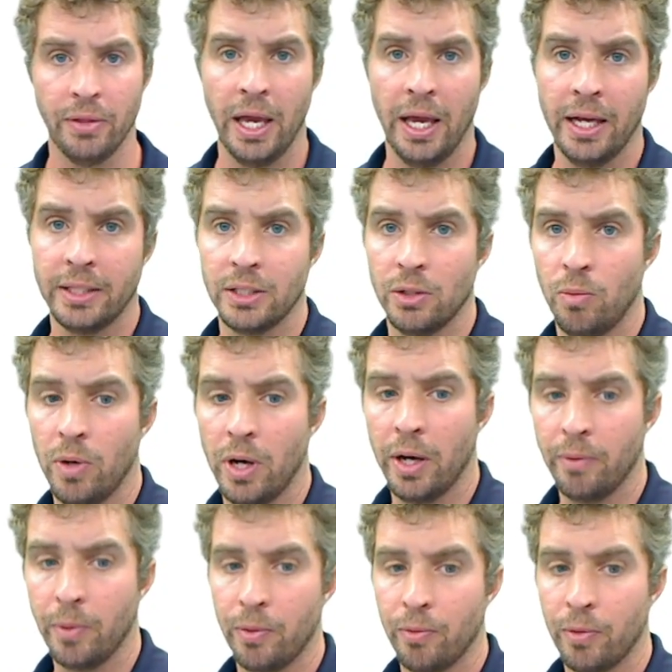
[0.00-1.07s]
x and the y
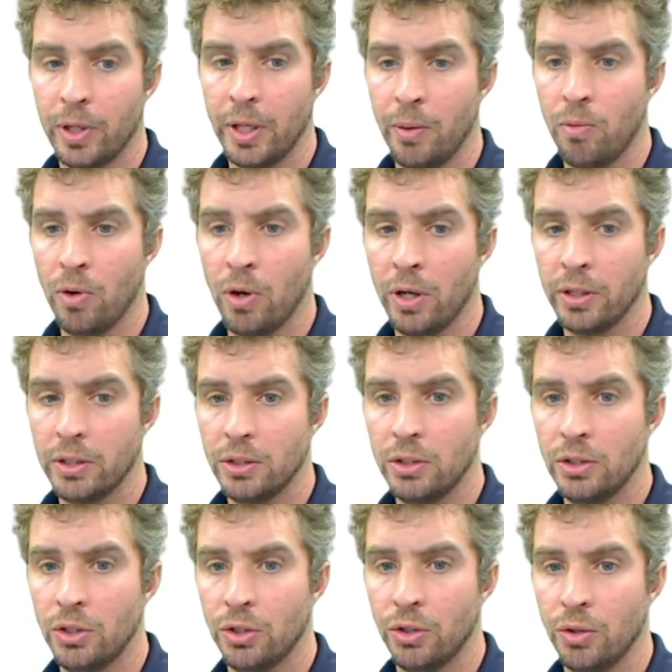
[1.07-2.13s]
we really want
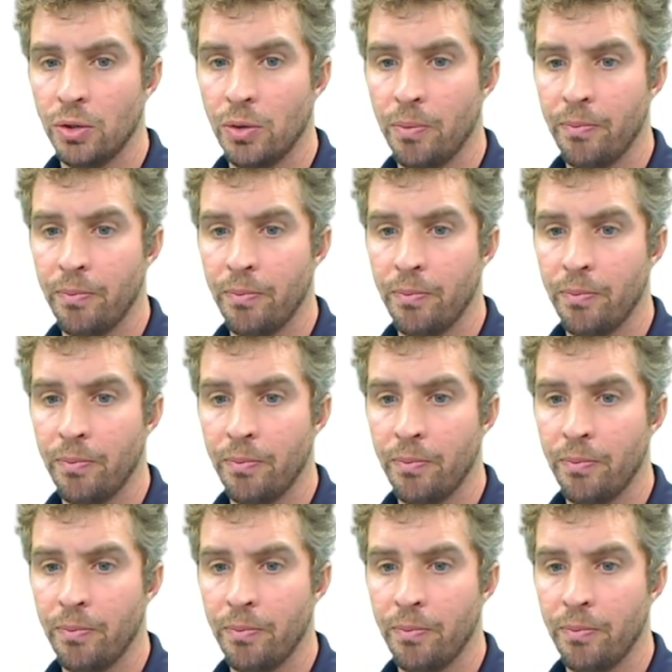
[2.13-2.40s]
to